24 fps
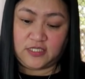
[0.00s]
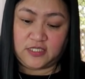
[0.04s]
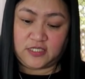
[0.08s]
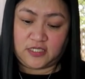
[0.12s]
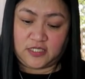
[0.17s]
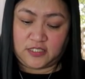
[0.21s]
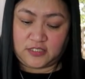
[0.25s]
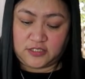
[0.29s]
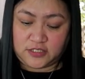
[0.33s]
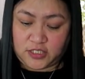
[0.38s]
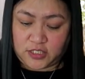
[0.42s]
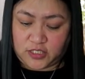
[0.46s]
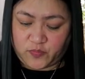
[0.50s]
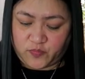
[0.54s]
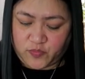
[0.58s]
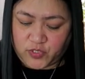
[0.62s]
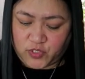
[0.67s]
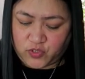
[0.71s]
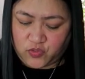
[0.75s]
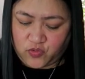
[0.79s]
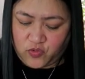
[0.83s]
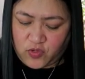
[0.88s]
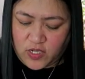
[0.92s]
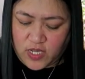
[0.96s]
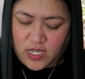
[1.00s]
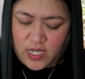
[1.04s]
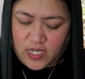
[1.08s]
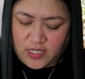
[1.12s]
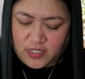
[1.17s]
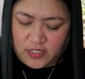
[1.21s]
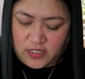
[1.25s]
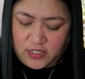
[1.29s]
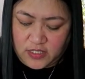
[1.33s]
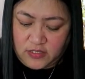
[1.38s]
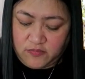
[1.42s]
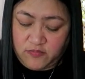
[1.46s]
Ang sarap nitong
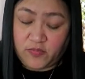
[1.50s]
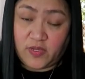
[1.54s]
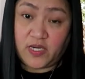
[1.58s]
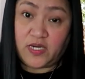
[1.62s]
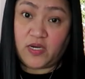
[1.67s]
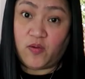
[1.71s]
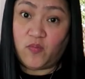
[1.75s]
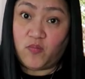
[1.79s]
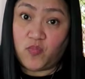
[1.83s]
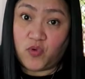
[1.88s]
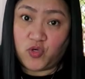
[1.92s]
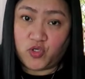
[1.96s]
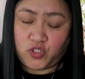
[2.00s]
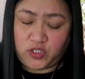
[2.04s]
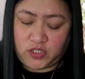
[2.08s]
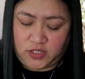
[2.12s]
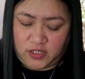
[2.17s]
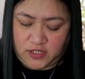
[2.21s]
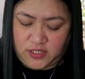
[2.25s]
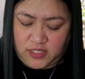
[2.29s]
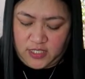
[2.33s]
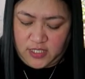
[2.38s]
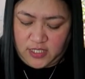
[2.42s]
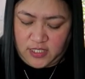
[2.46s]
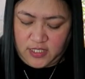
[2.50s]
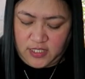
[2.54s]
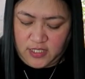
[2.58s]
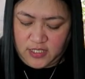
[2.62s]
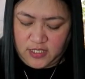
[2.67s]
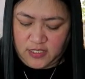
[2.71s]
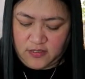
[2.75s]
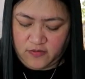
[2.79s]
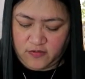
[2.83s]
aking baramonde.